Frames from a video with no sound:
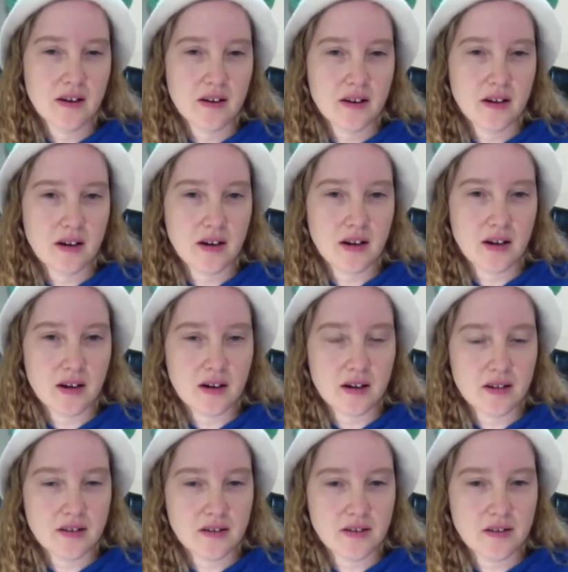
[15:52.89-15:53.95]

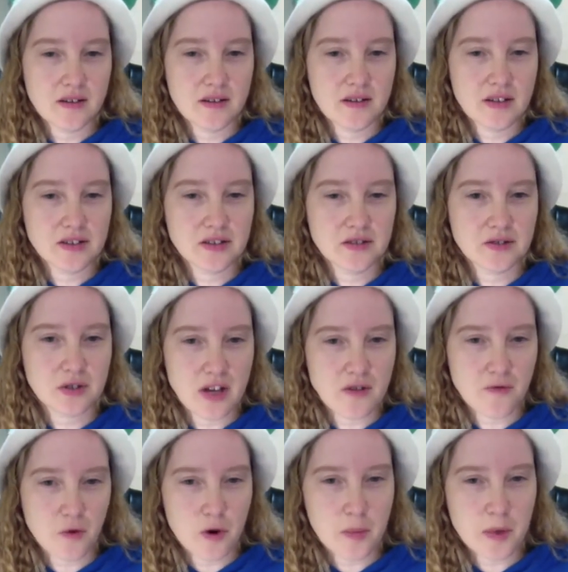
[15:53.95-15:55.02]
the
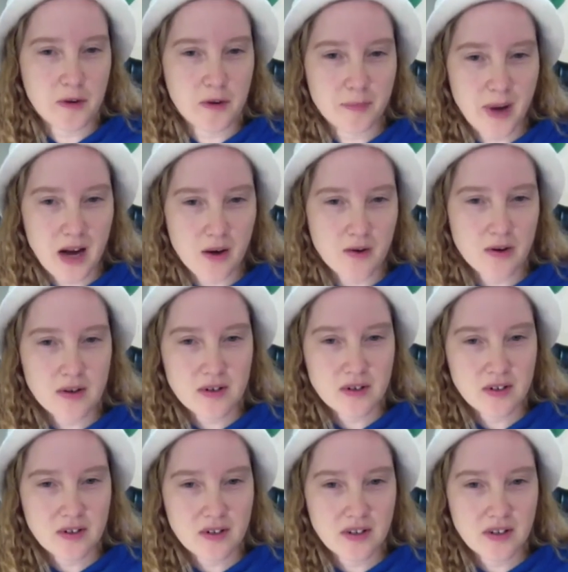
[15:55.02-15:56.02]
transformative power